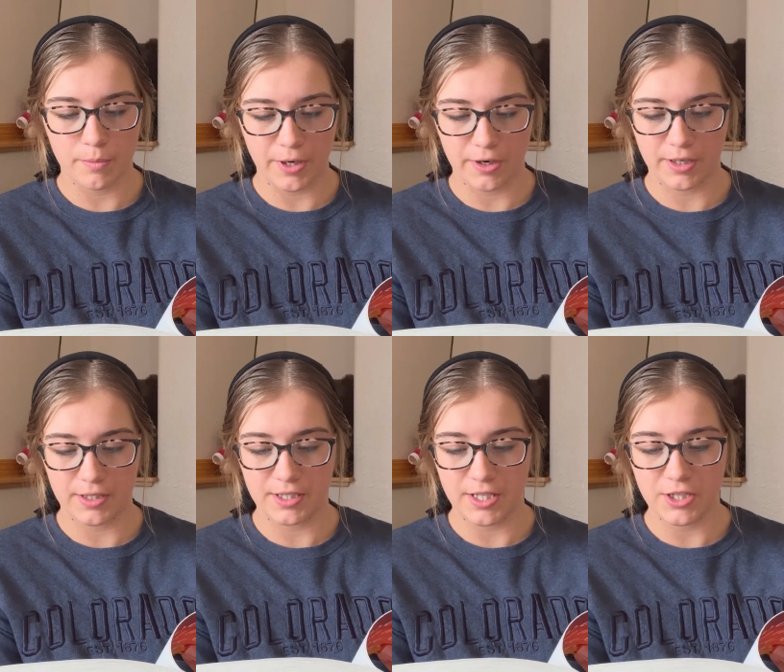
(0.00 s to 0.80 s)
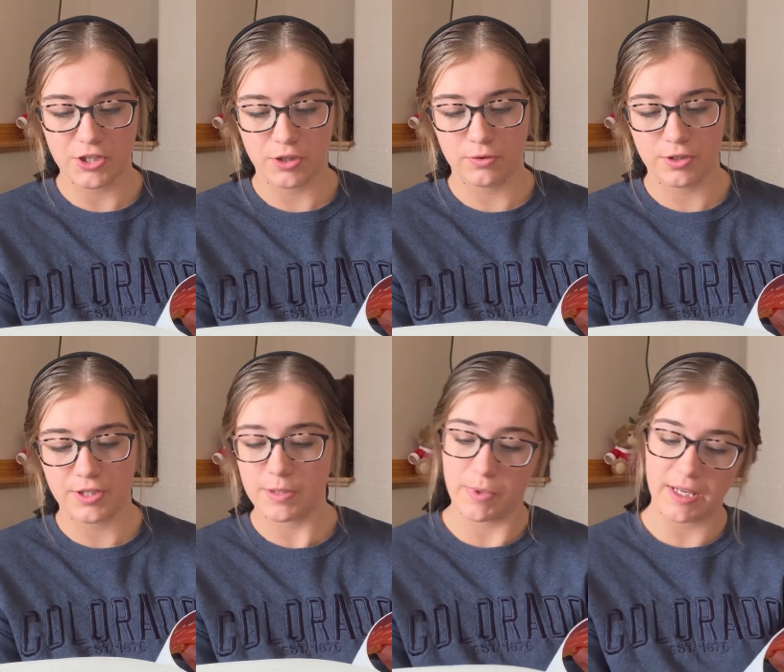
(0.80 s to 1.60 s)
America to teach children
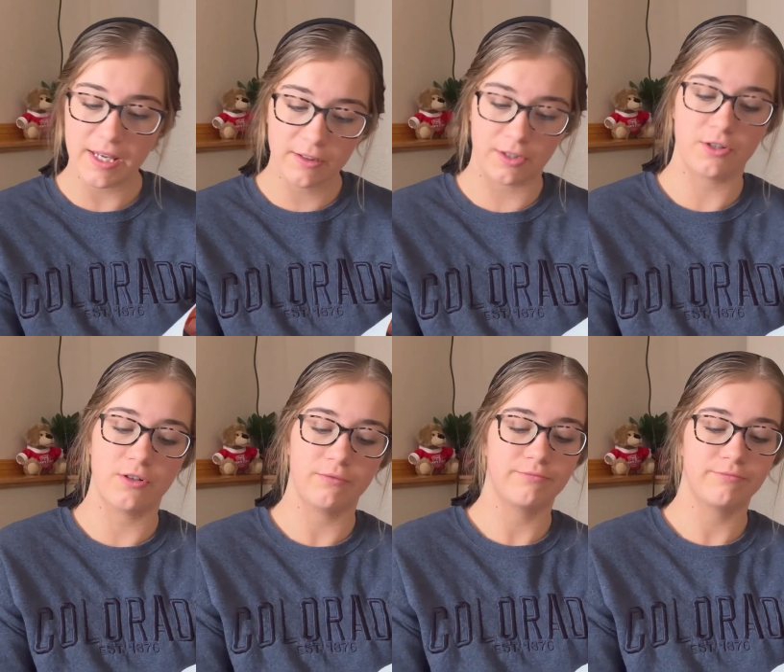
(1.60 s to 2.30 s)
to speak English.